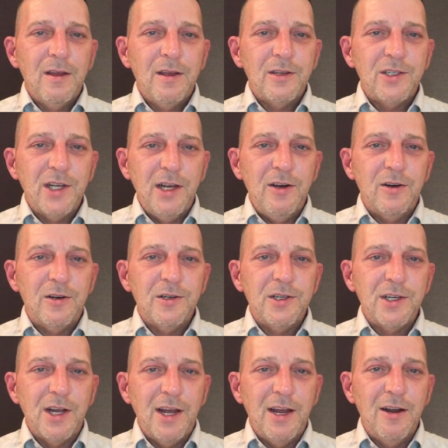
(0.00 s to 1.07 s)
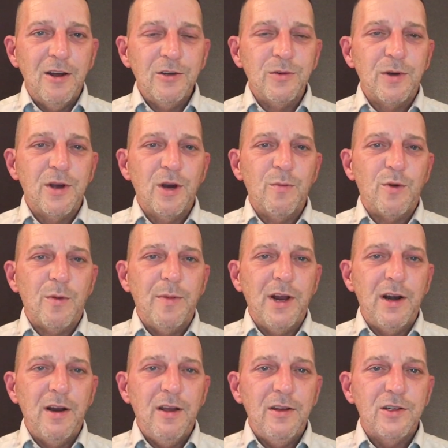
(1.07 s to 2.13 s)
seniors and those with
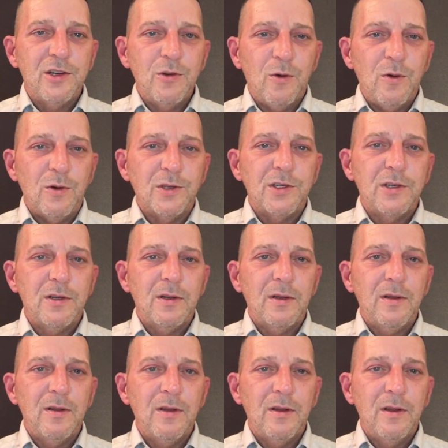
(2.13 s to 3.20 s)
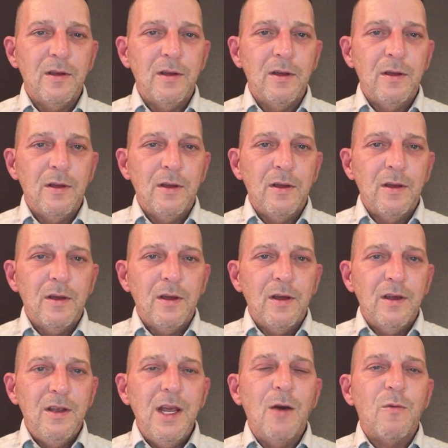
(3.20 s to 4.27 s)
comorbidity, schools.
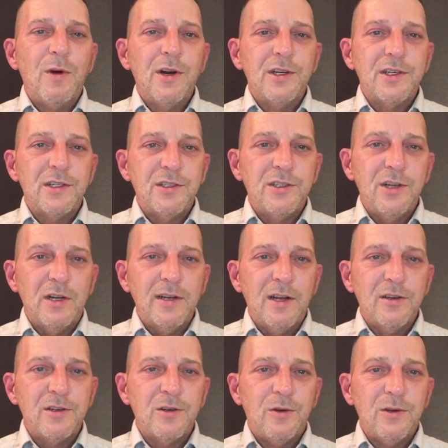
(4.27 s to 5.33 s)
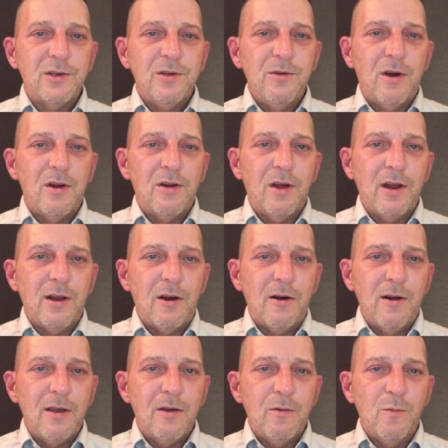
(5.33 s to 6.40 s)
Yeah, we're going to shut down the schools and do online
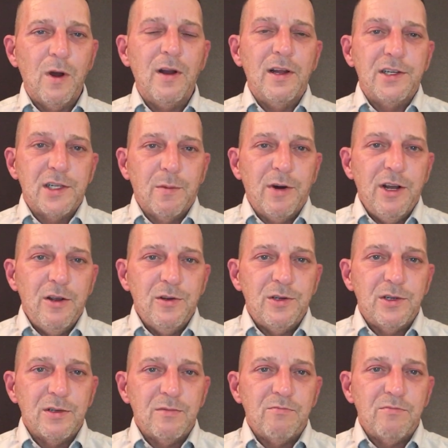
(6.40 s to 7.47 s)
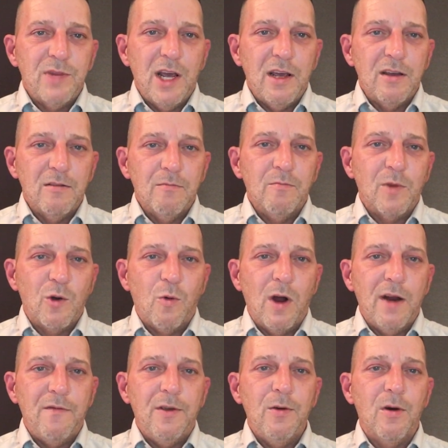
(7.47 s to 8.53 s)
learning. Well, as somebody who's taken
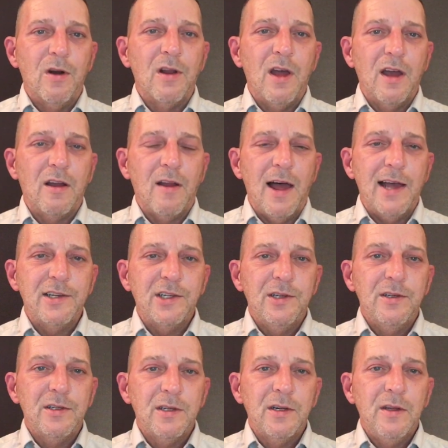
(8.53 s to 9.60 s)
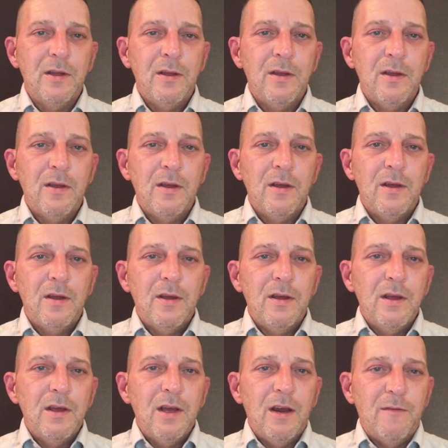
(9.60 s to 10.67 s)
quite a few online classes,
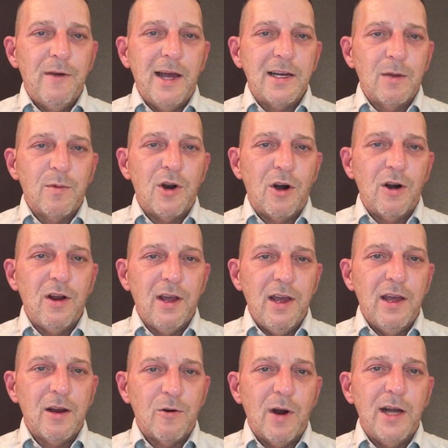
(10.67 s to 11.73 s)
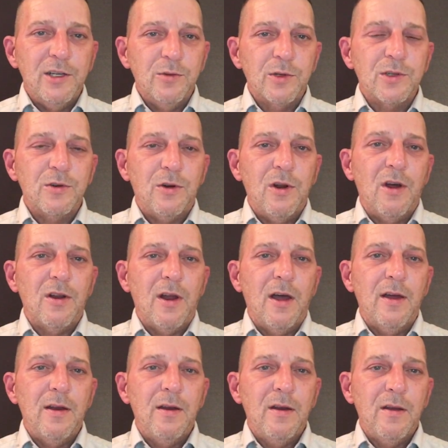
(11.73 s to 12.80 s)
in fact, I'm currently in graduate school
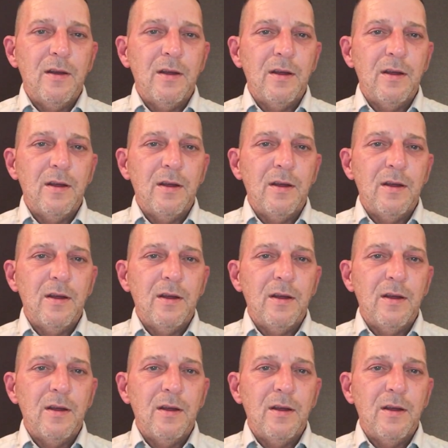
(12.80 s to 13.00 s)
online,